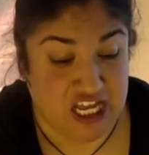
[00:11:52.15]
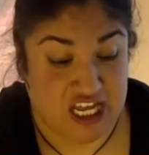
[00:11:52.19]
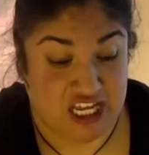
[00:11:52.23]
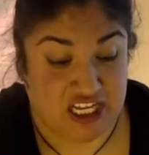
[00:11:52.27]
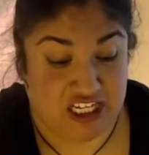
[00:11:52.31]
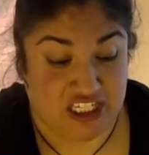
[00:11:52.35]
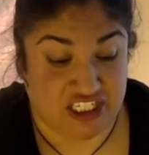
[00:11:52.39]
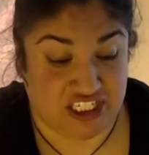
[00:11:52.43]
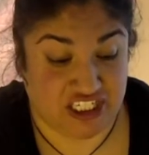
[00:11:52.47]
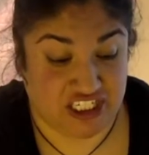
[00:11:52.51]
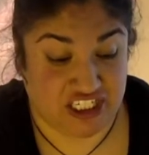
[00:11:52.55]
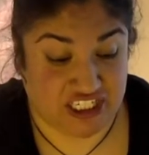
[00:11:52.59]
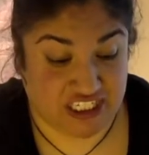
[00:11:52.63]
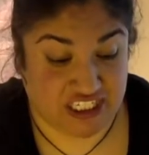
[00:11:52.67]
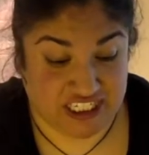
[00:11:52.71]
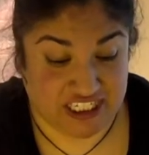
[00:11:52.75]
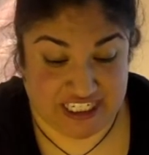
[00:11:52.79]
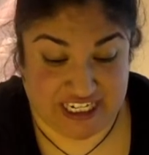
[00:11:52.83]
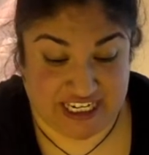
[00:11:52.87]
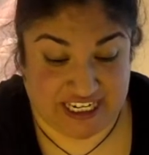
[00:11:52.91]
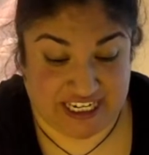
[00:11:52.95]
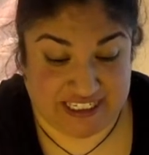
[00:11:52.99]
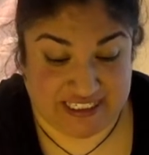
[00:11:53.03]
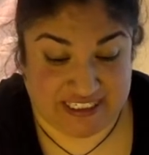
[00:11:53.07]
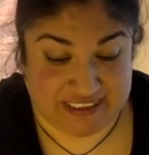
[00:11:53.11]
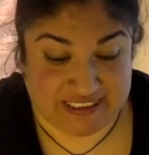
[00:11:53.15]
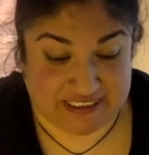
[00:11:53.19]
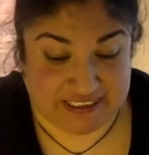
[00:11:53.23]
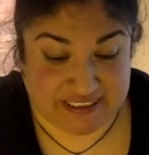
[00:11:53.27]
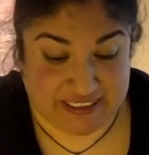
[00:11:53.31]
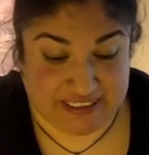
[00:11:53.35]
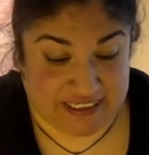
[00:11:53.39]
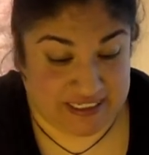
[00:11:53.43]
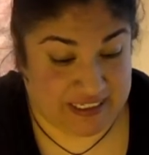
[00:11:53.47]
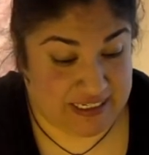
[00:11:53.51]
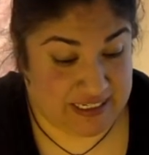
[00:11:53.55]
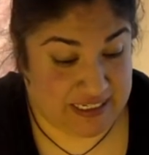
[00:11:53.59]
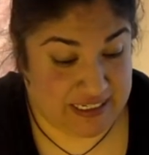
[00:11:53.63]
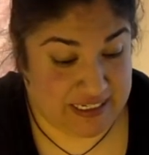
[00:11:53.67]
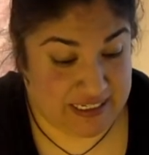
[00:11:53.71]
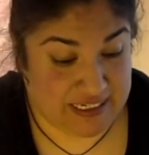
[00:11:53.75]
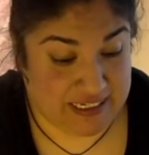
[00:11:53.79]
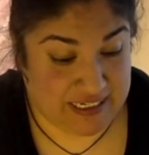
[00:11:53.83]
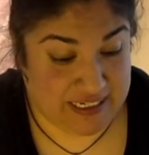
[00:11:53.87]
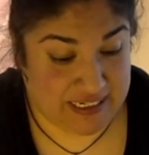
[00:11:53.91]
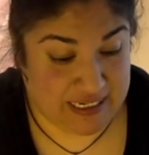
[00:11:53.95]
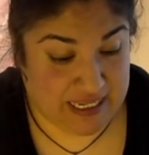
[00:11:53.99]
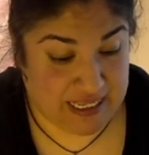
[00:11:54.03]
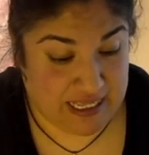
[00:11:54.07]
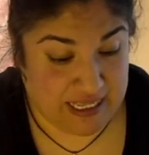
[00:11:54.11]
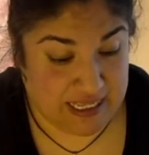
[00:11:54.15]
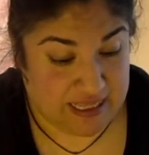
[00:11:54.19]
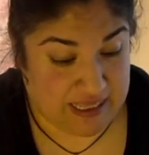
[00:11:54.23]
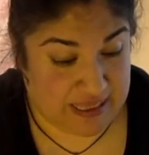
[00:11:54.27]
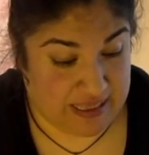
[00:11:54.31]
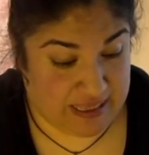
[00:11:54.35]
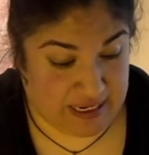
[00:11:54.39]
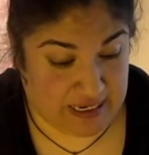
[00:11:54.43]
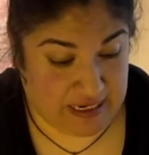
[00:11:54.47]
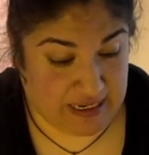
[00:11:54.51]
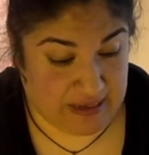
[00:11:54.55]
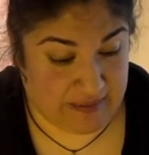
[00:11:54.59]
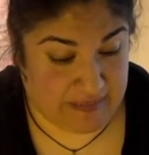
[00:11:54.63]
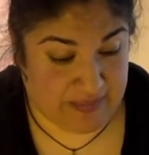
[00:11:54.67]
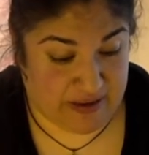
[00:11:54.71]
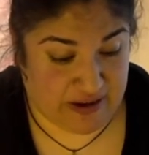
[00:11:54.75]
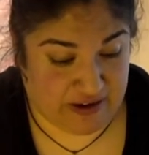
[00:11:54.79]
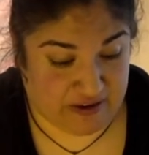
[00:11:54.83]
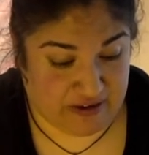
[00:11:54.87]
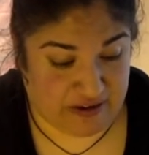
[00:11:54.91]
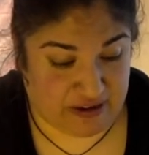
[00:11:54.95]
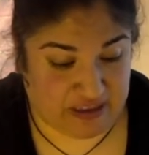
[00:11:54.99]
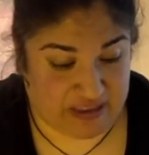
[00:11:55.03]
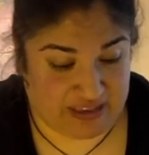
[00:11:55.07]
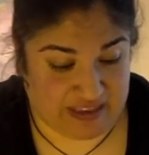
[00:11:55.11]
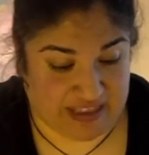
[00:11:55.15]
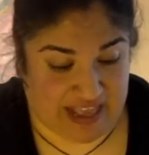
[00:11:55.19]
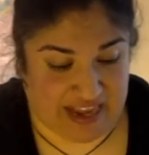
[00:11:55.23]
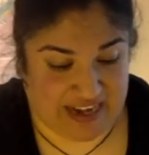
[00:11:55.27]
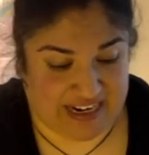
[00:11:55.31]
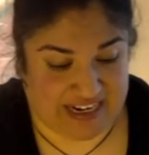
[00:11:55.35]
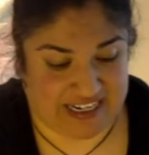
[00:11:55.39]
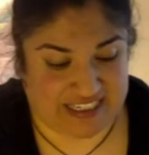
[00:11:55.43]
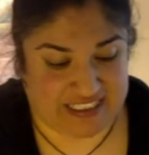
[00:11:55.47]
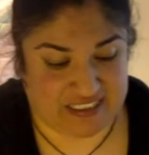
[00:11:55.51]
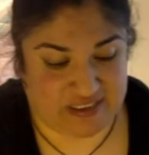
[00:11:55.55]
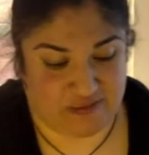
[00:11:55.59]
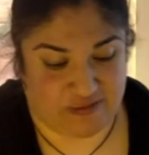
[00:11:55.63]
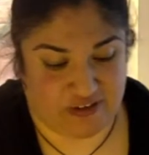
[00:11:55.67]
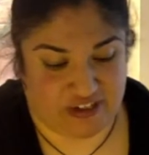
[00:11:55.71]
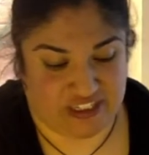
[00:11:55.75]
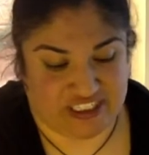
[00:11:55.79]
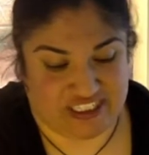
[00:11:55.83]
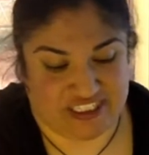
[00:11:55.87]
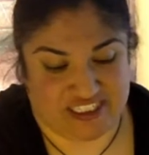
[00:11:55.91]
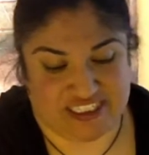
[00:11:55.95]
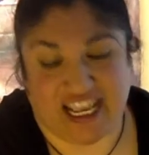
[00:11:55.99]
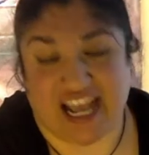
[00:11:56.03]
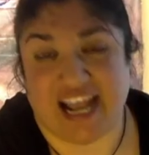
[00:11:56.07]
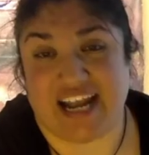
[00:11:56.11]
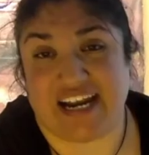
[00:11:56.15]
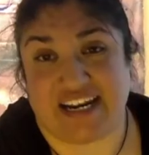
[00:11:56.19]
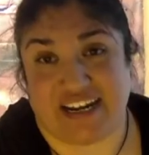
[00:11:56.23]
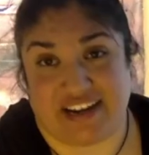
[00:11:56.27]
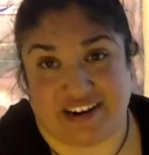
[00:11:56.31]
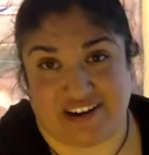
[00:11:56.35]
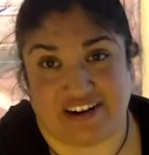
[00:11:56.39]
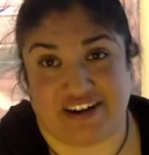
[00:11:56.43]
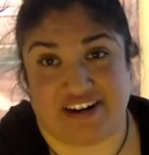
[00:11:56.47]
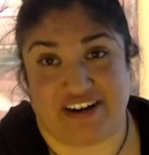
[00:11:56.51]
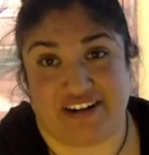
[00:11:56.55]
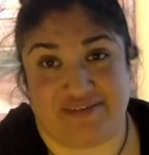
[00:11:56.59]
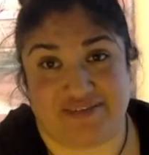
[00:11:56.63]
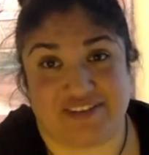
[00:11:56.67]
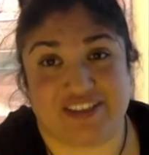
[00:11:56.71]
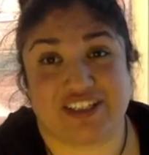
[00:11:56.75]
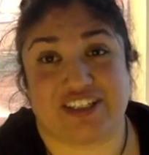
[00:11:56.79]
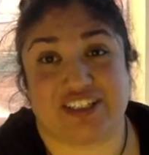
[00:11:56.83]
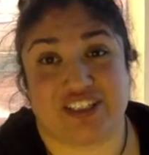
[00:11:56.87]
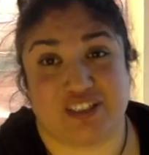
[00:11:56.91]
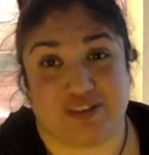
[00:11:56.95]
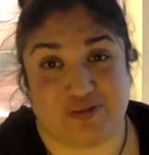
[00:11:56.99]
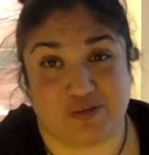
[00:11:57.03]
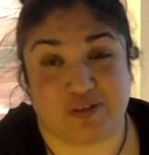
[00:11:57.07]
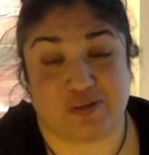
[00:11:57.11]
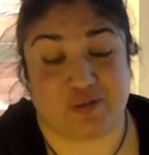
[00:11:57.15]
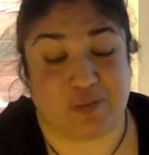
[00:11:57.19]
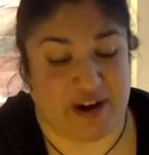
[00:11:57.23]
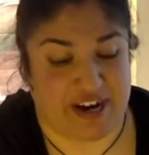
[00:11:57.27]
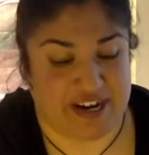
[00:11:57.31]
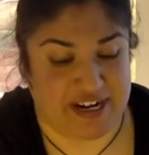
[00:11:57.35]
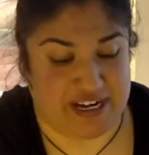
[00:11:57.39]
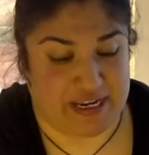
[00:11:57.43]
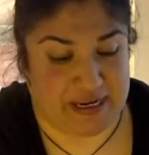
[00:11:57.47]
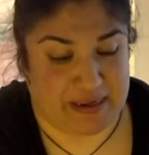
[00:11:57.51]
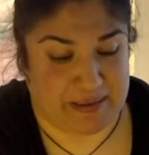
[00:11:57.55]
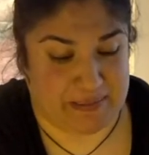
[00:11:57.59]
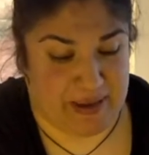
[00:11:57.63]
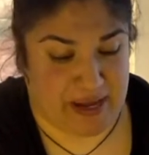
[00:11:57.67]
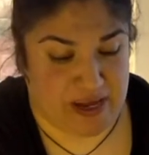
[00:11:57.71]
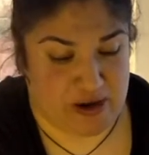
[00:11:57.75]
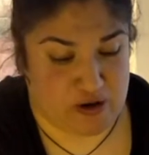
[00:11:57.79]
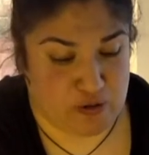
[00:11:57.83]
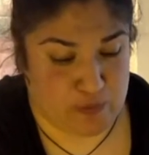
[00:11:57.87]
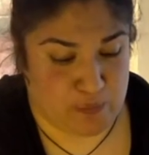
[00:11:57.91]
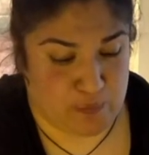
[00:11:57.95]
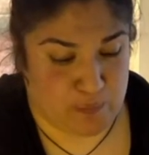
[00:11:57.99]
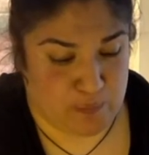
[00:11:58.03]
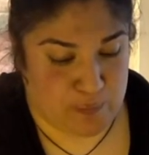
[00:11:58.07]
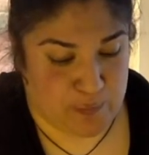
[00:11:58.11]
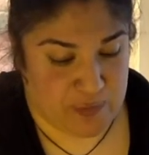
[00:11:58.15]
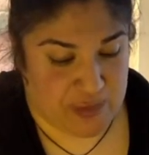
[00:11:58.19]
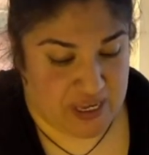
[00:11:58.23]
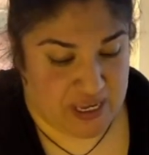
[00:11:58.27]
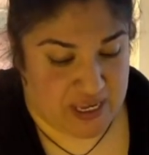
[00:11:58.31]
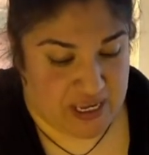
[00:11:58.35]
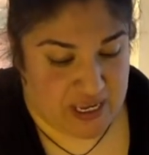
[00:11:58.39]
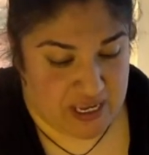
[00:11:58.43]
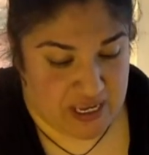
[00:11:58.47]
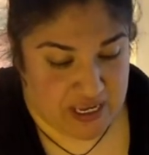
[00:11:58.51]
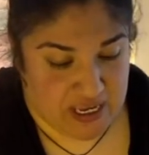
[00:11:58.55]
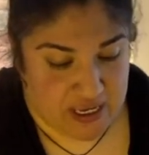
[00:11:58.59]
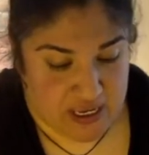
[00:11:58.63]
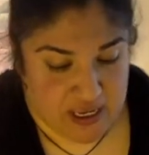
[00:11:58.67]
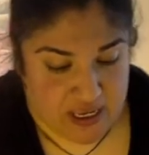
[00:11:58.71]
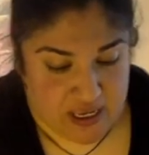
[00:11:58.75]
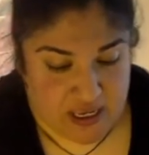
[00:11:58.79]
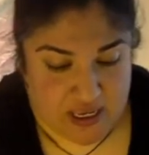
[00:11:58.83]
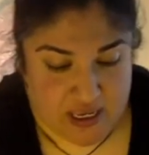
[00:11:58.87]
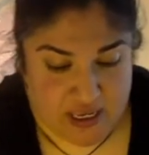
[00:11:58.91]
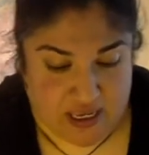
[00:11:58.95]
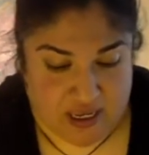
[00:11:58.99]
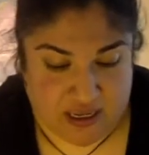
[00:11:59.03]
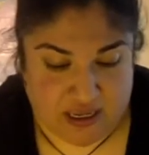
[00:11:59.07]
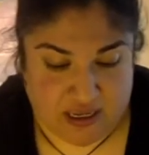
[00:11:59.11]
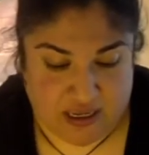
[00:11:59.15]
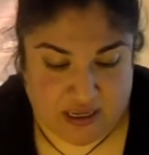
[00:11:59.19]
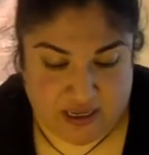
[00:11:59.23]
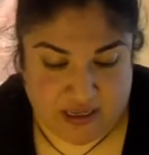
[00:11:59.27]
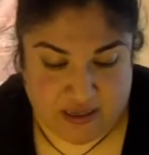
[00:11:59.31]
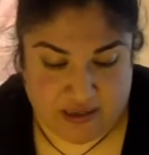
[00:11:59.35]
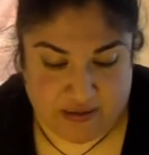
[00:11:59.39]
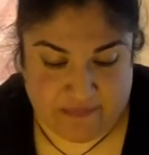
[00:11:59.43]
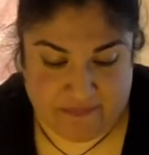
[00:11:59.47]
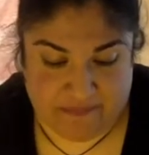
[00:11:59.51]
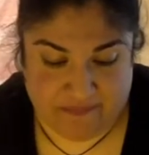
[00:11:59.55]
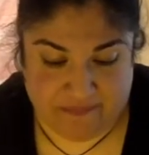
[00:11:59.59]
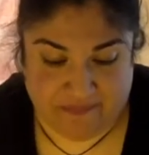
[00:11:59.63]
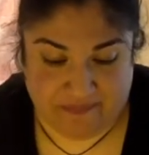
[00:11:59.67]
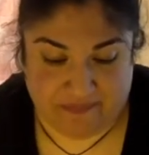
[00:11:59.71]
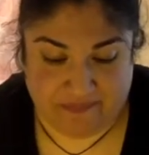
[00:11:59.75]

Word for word: She didn't think about the Latinx voices and narratives that she was writing about. Um,